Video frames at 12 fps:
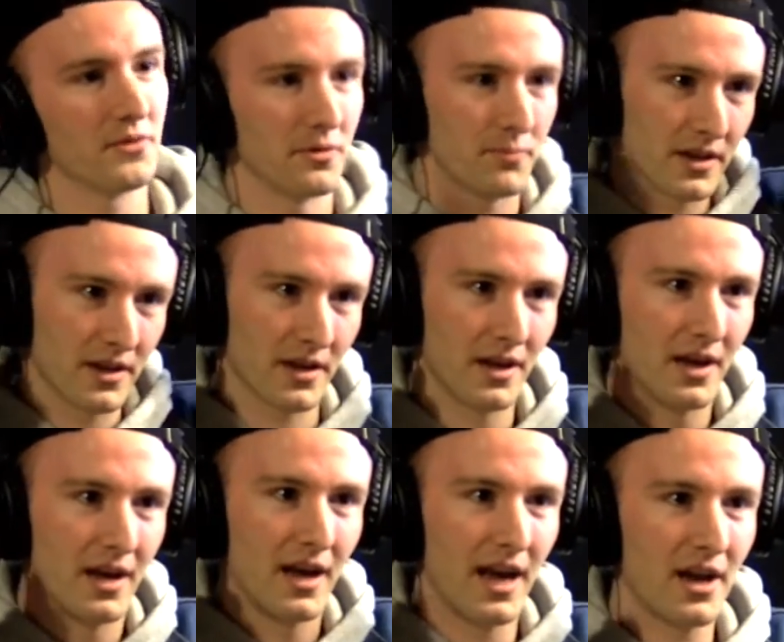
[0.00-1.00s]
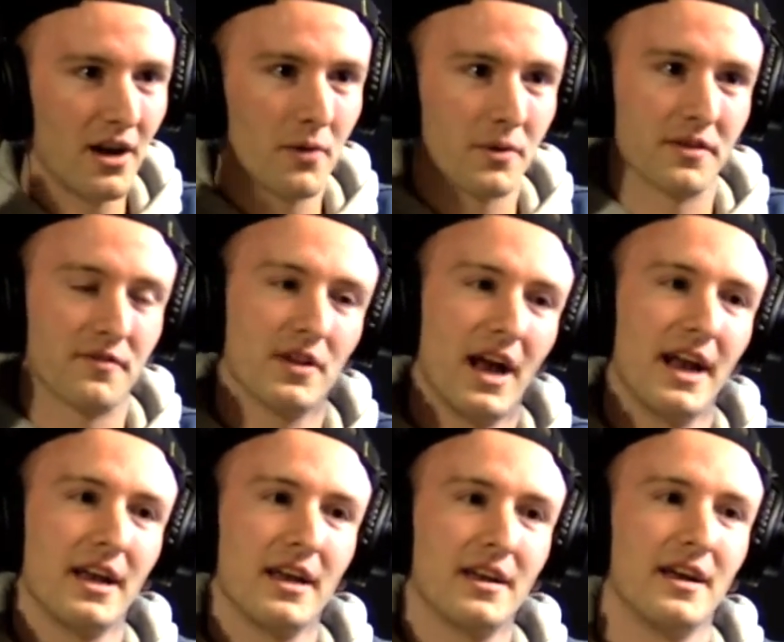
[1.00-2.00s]
So he's putting the head on with the
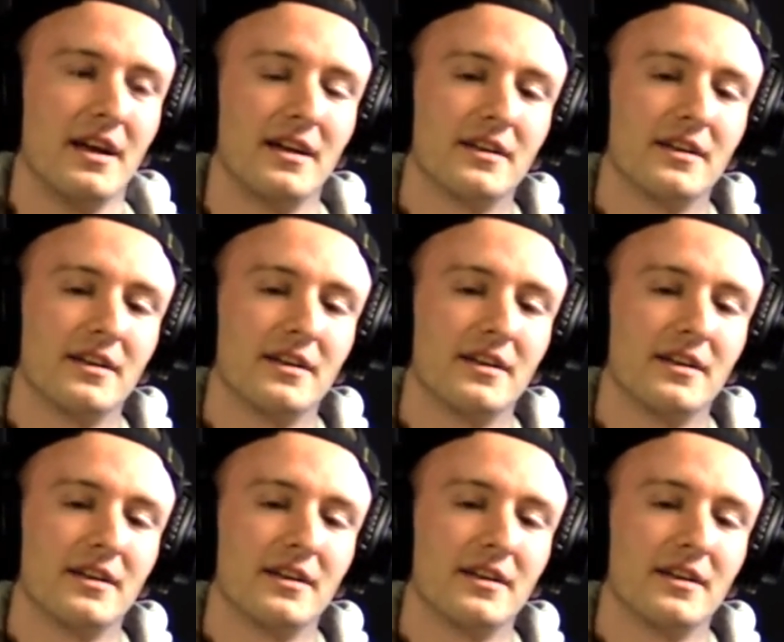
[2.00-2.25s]
flag in.